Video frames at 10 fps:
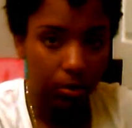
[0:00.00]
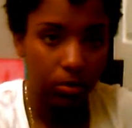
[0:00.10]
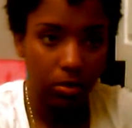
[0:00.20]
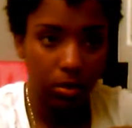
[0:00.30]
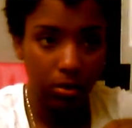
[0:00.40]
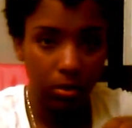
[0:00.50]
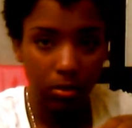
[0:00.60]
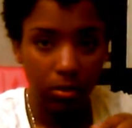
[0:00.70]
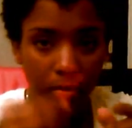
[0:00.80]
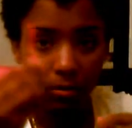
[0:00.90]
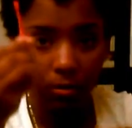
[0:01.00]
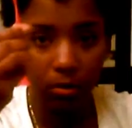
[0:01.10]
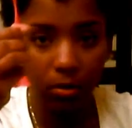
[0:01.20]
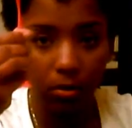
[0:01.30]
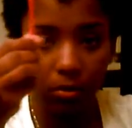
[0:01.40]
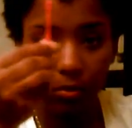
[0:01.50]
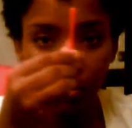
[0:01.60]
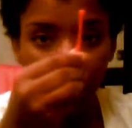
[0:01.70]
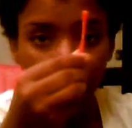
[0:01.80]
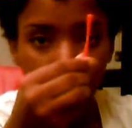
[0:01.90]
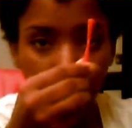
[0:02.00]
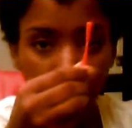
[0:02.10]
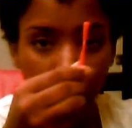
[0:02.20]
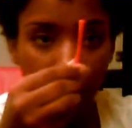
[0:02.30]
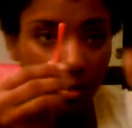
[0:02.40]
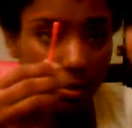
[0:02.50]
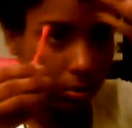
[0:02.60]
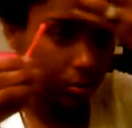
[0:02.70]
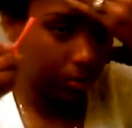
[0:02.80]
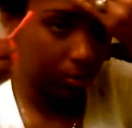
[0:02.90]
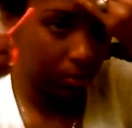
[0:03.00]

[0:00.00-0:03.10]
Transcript: I'm going to use this little red rod